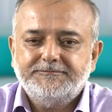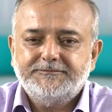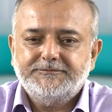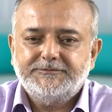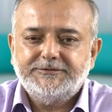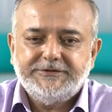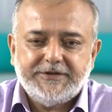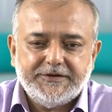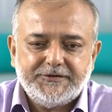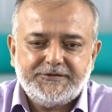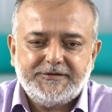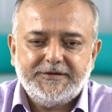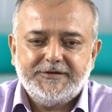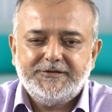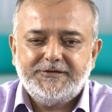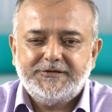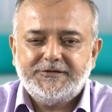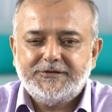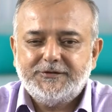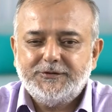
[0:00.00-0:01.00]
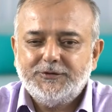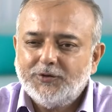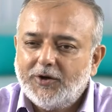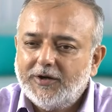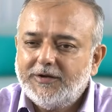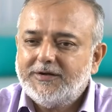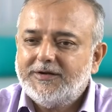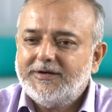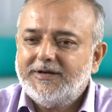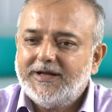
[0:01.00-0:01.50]
This is
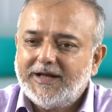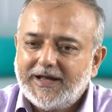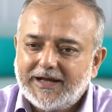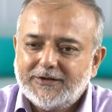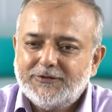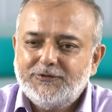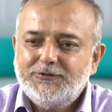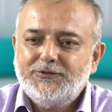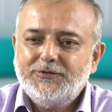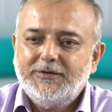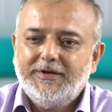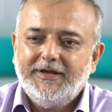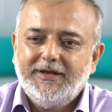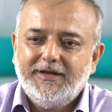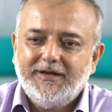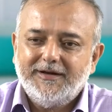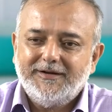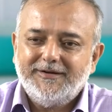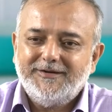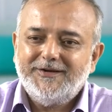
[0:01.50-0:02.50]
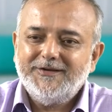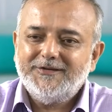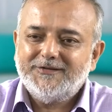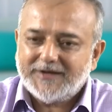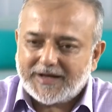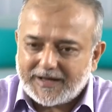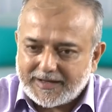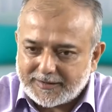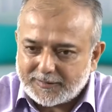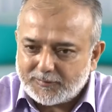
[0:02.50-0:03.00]
not actually
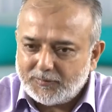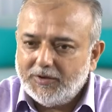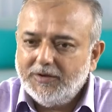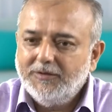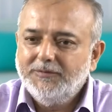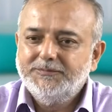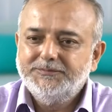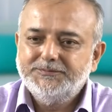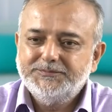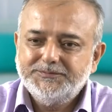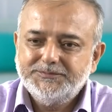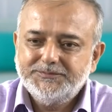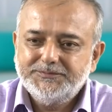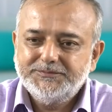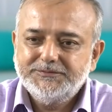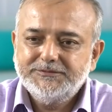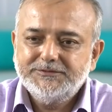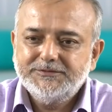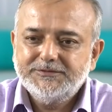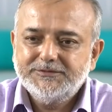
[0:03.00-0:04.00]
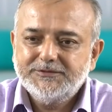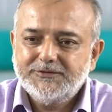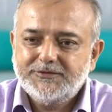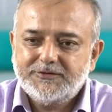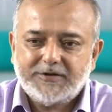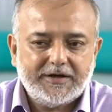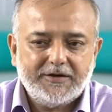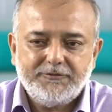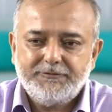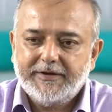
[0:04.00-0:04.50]
desirable.
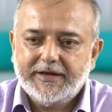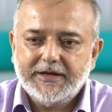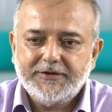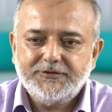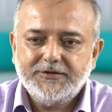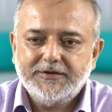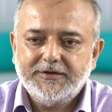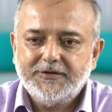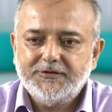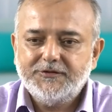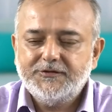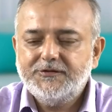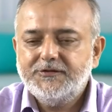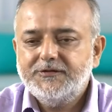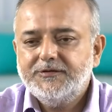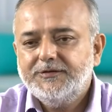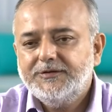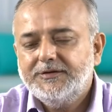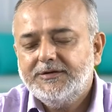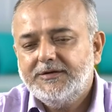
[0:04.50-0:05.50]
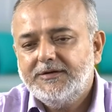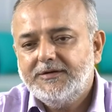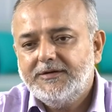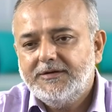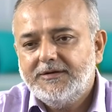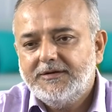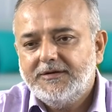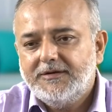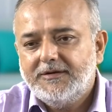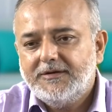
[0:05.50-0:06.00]
Stratification is
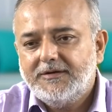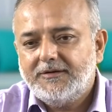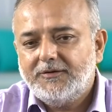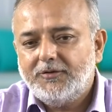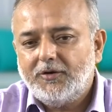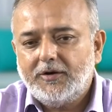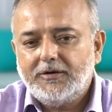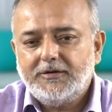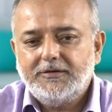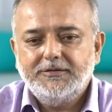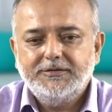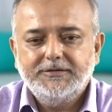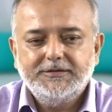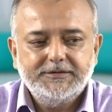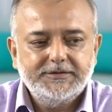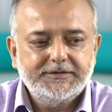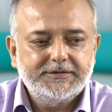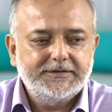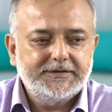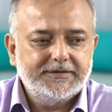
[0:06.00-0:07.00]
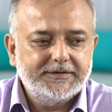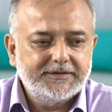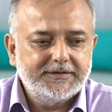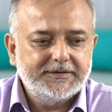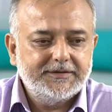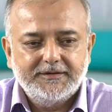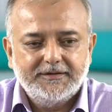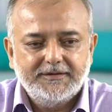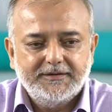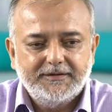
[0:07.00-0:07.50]
not
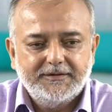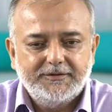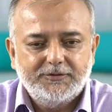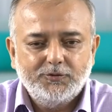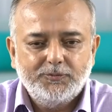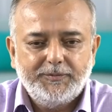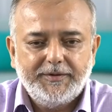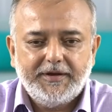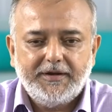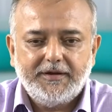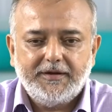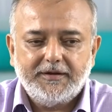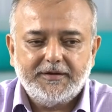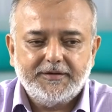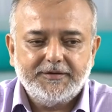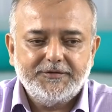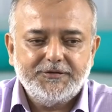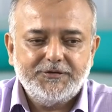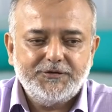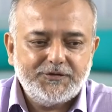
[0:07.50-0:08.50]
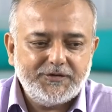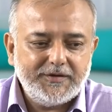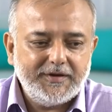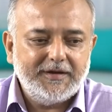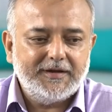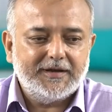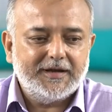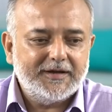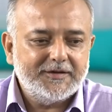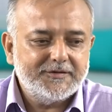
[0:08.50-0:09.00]
to be
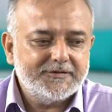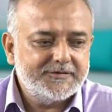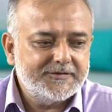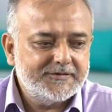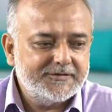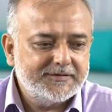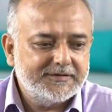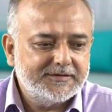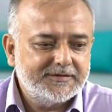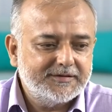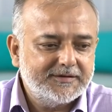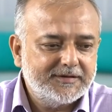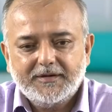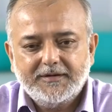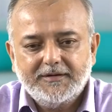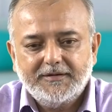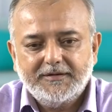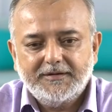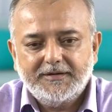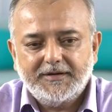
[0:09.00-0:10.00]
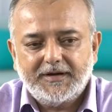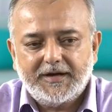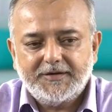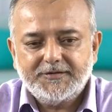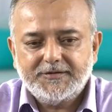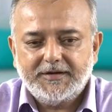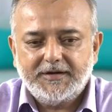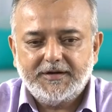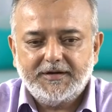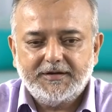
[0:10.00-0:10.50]
seen as,
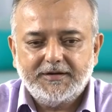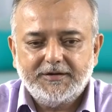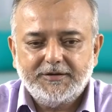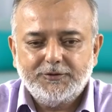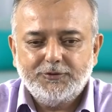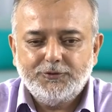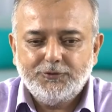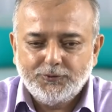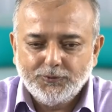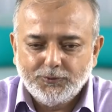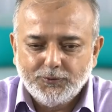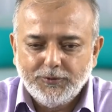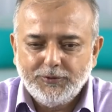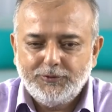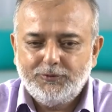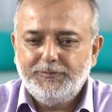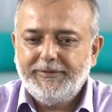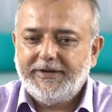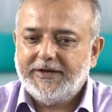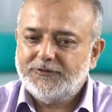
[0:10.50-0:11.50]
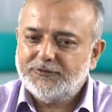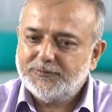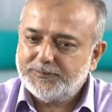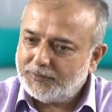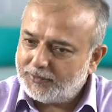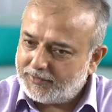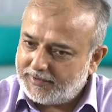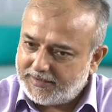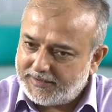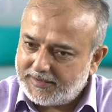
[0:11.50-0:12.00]
as a tool to be
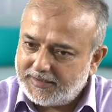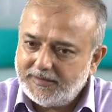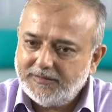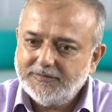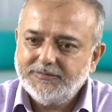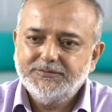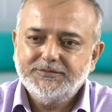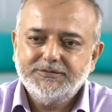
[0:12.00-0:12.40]
exploited,